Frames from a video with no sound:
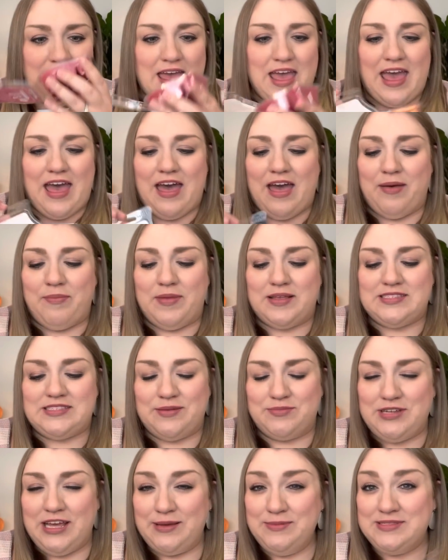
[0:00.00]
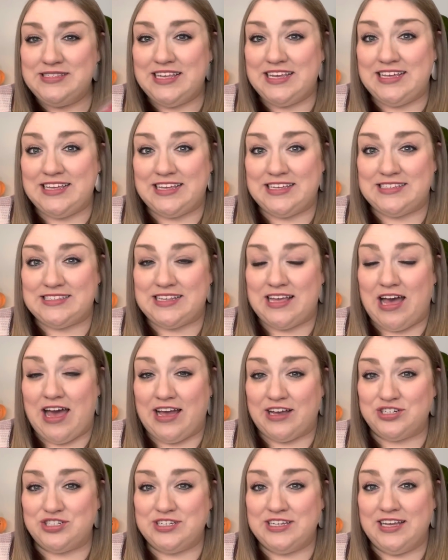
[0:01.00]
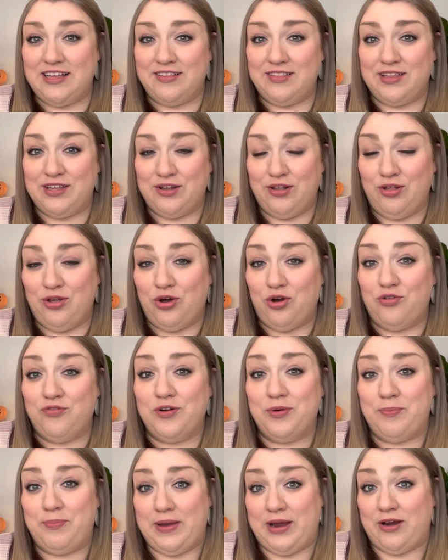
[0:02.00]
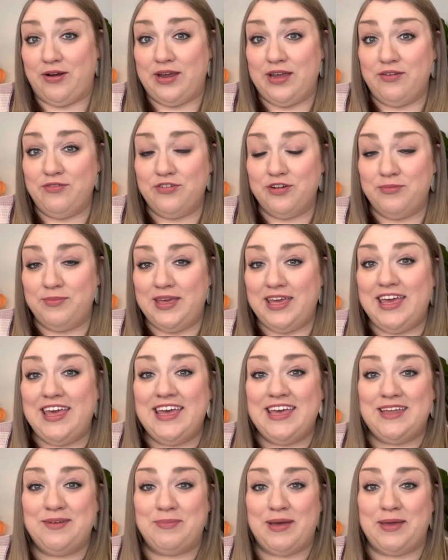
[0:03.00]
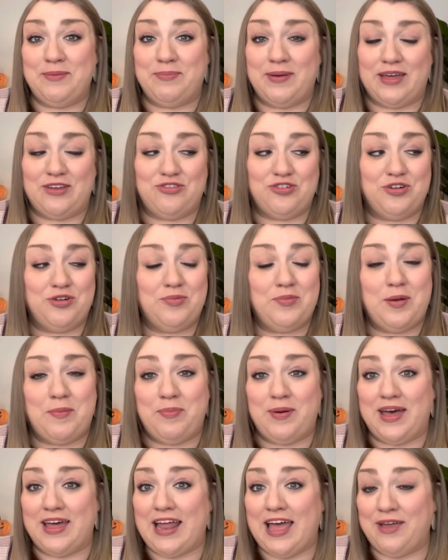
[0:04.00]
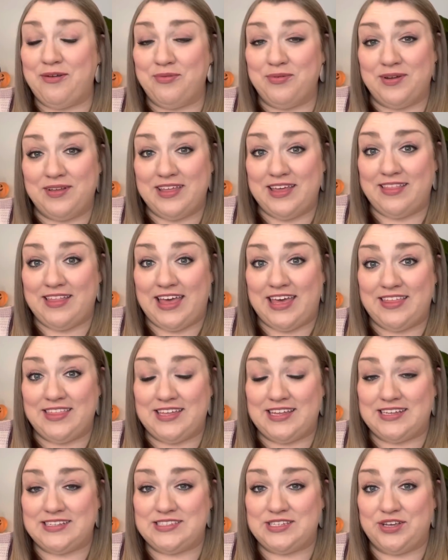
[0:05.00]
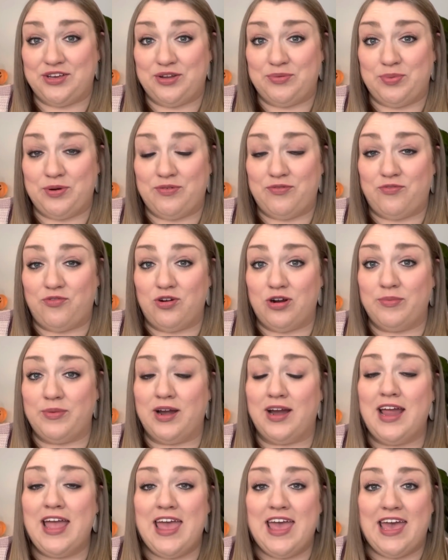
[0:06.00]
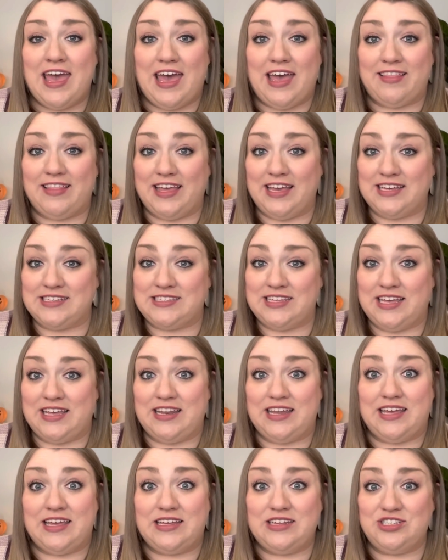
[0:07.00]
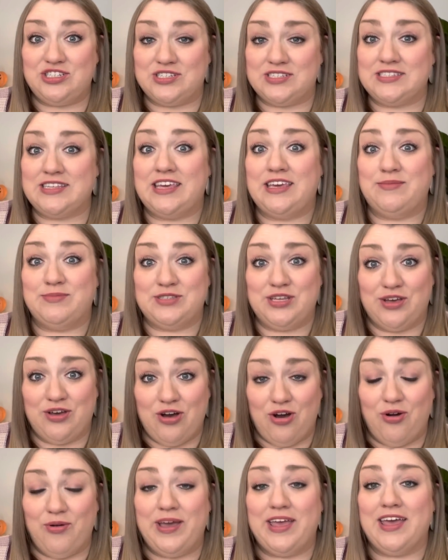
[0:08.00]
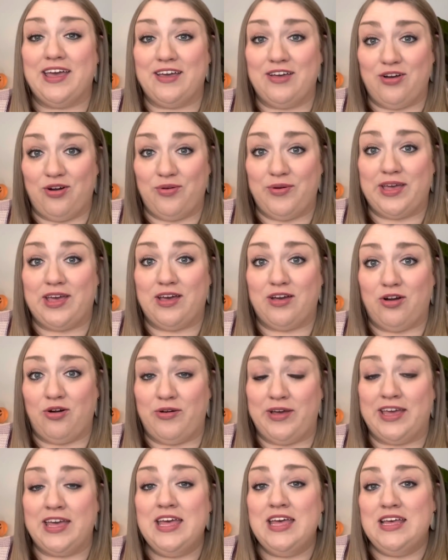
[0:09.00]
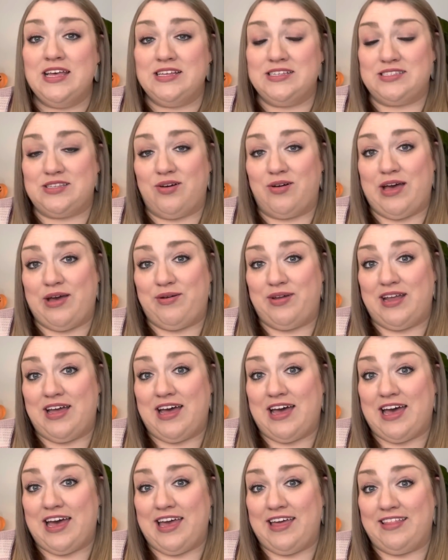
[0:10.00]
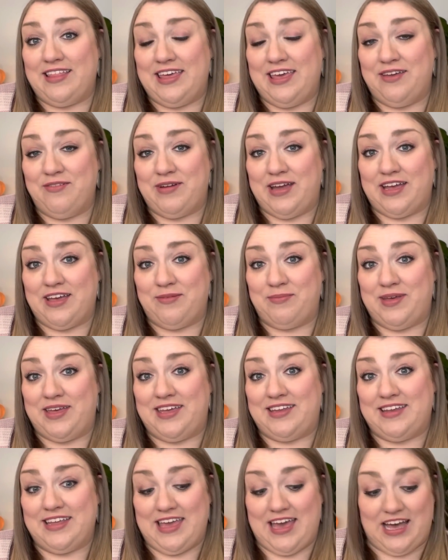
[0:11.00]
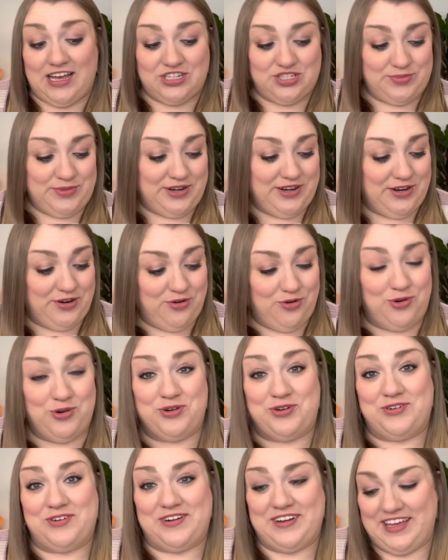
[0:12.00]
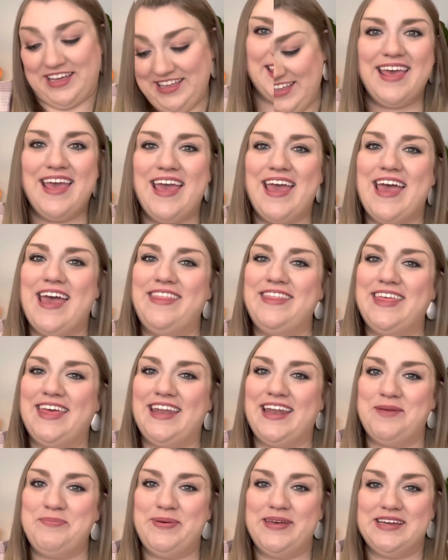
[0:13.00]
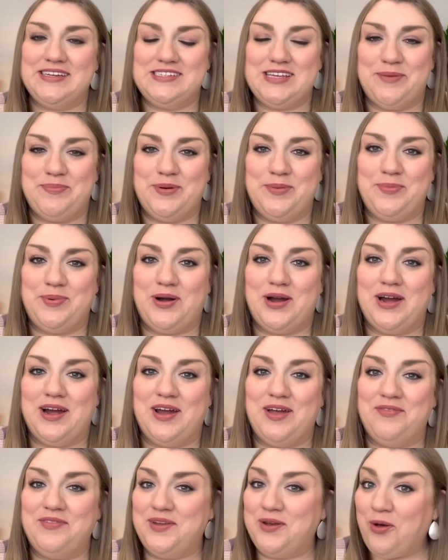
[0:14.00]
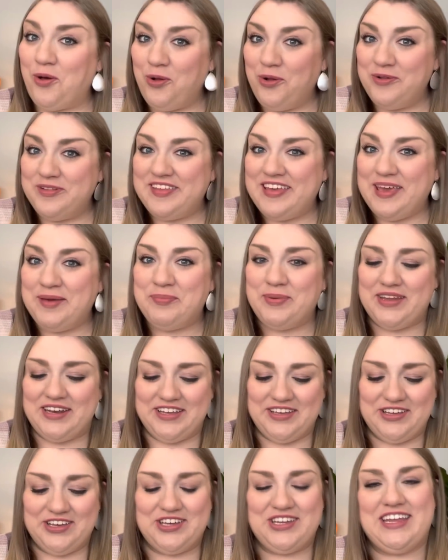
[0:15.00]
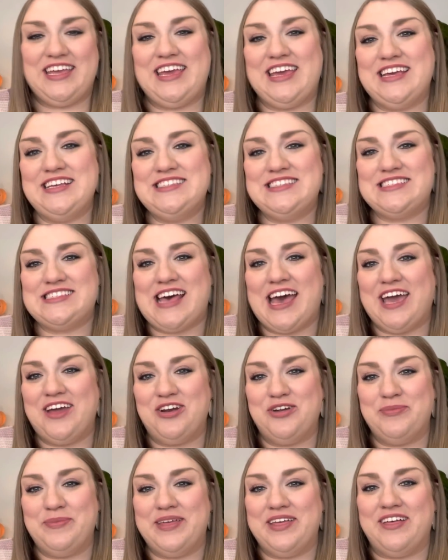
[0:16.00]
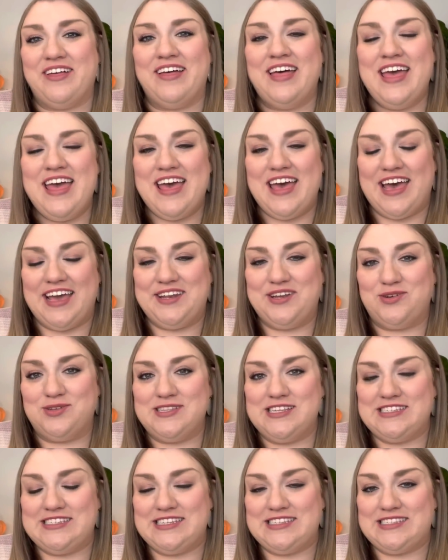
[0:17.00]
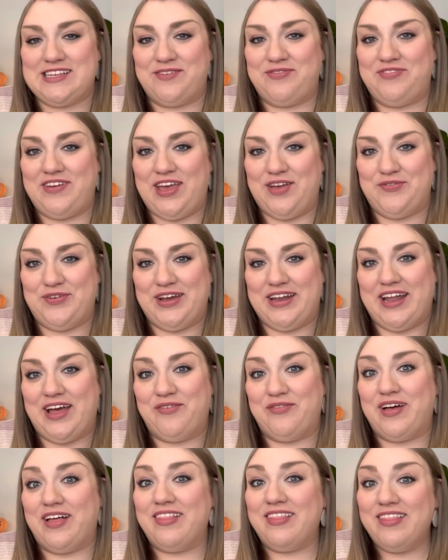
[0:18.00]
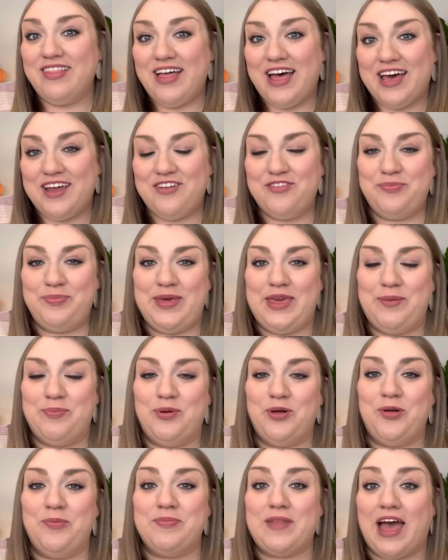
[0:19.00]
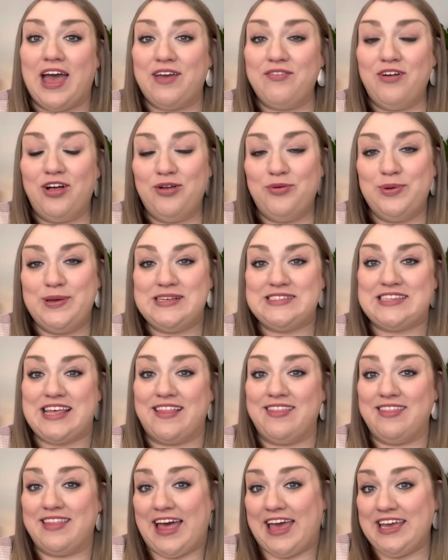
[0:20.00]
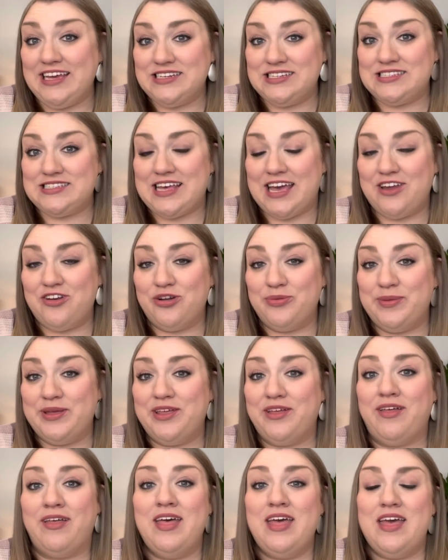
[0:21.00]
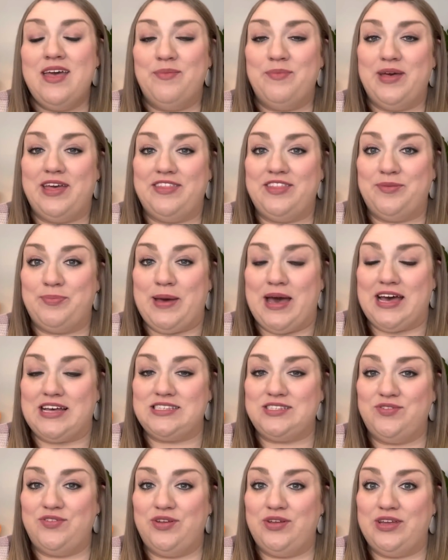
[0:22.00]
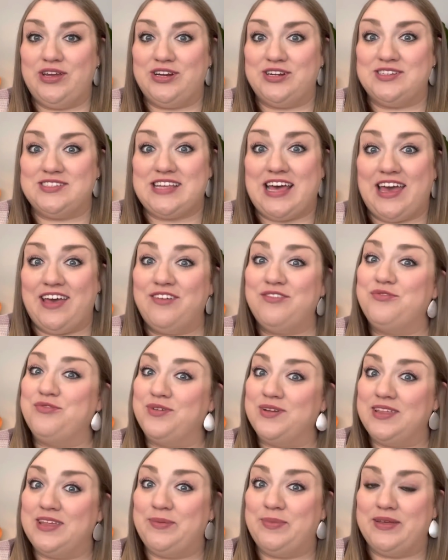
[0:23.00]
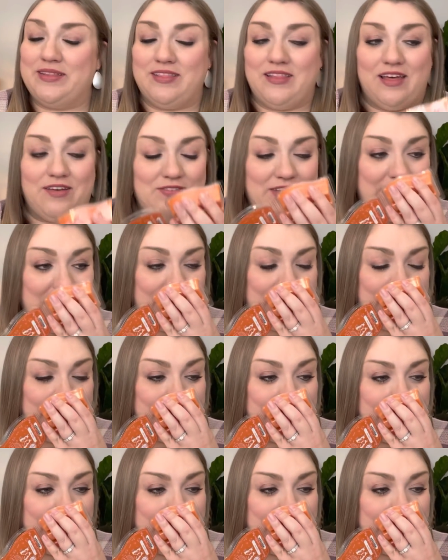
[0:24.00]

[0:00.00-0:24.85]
Sometimes it is actually a little overbearing for me in my bedroom, but I really like that it's a good performer. And like I said, it just keeps going and going and going. So I would highly recommend Cashmere and Corduroy. And then I picked up a bar of an oldie but a goodie, Cider Mill. I know this is a favorite of a lot of people. I've always liked Cider Mill, but in the past few years, I have really been loving it.